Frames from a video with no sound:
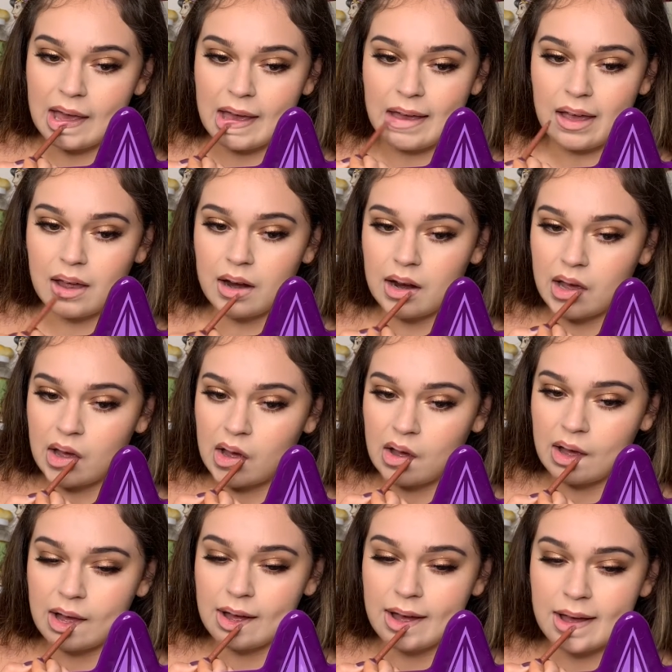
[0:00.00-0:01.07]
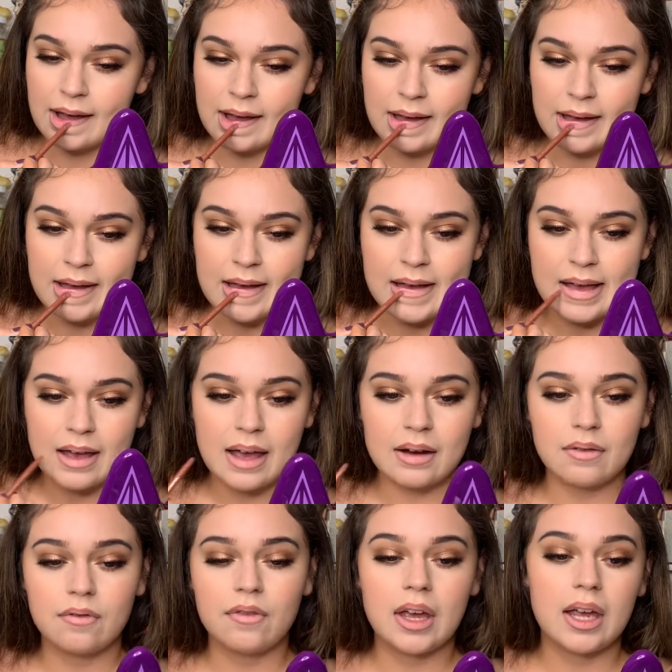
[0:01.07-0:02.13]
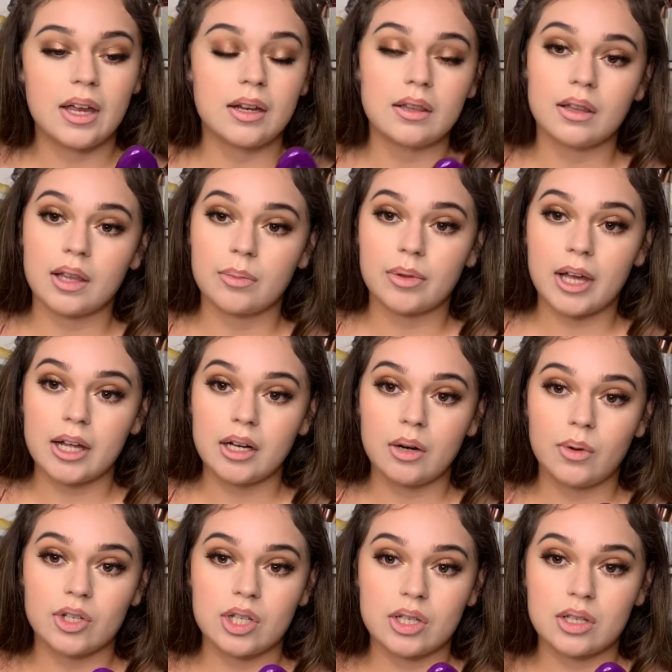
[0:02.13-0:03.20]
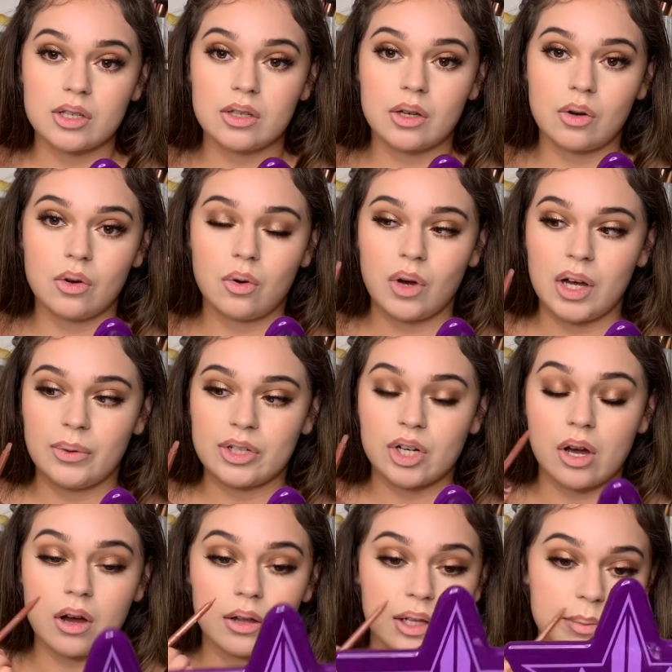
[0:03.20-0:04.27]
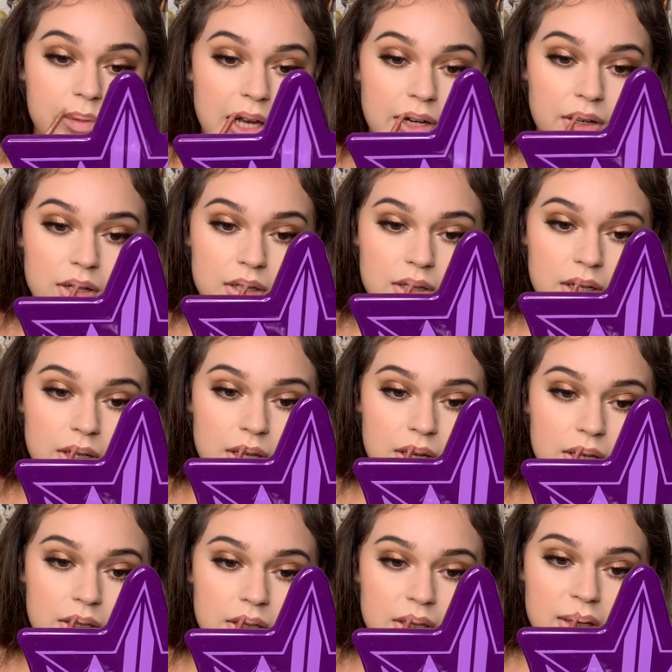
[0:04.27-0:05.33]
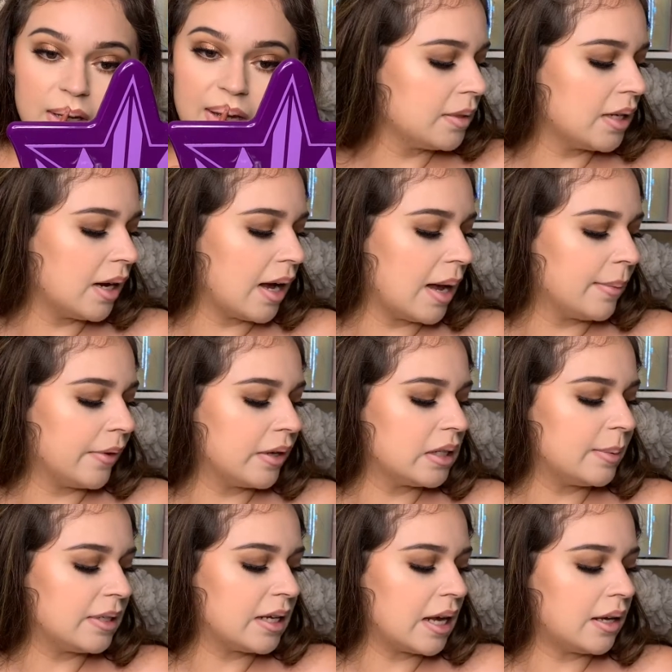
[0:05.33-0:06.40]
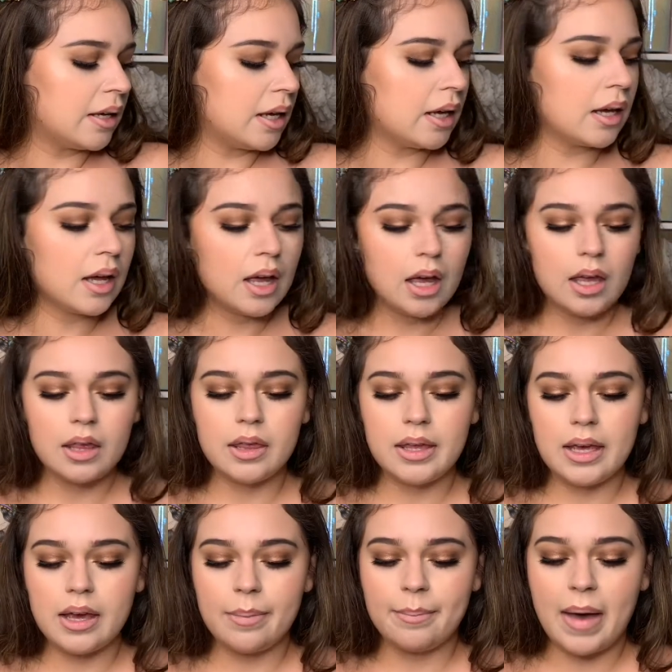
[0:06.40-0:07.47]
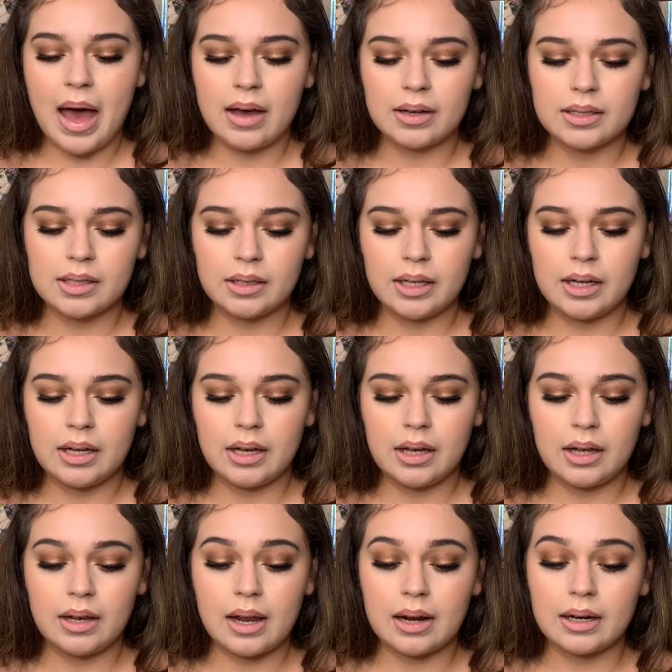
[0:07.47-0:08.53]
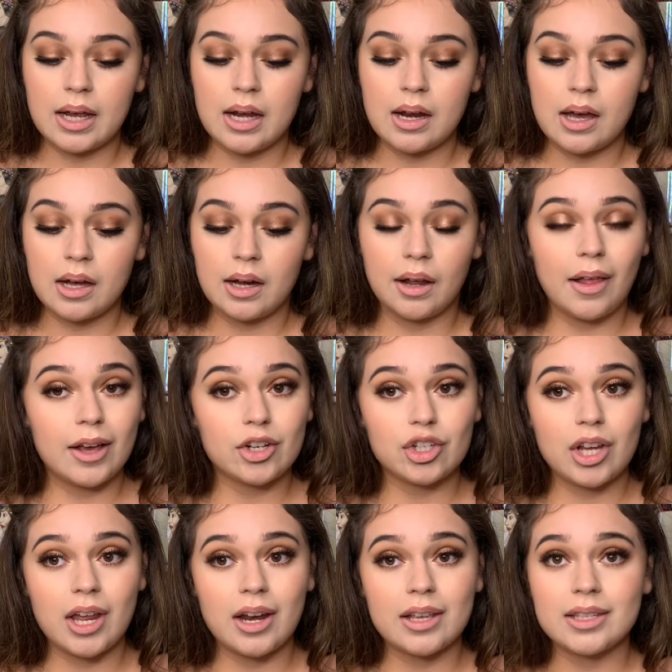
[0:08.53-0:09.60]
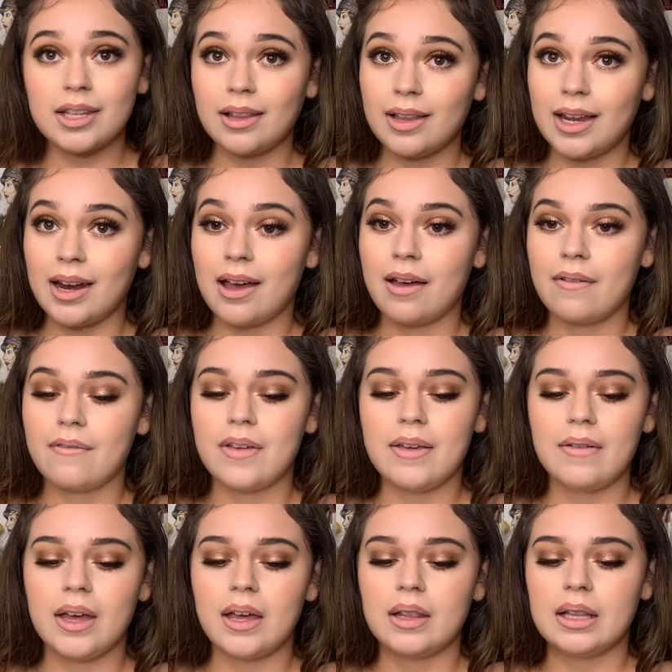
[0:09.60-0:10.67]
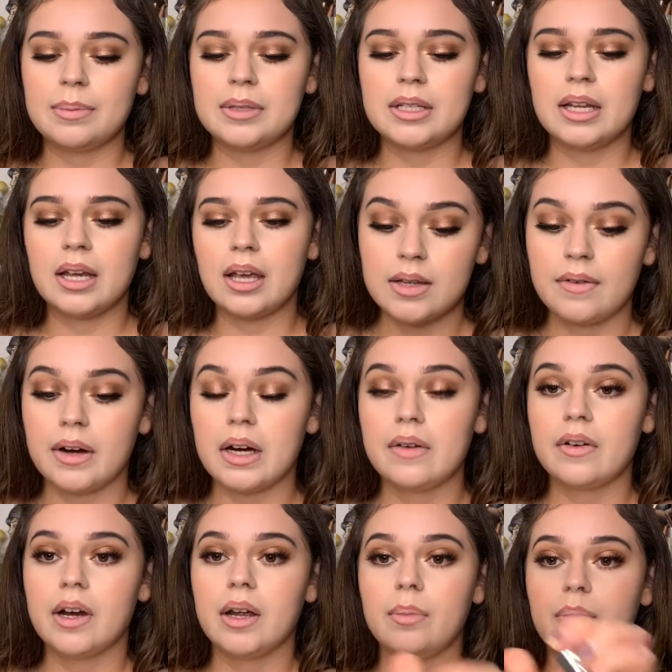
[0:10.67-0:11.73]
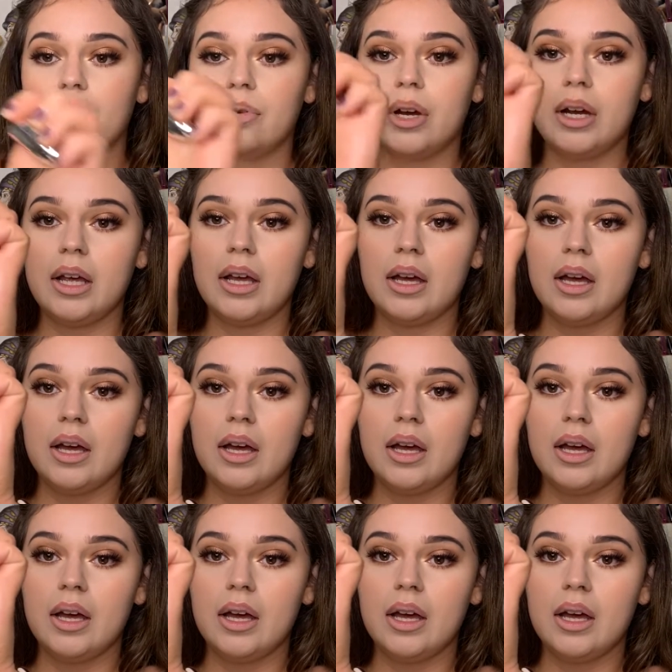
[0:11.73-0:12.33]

in and fade the lip liner, which is so cool. I wish all lip liners did this. Lipstick, I'm going to be taking the MAC Selena La Reina collection Selena Vive lipstick. It's a very, very pretty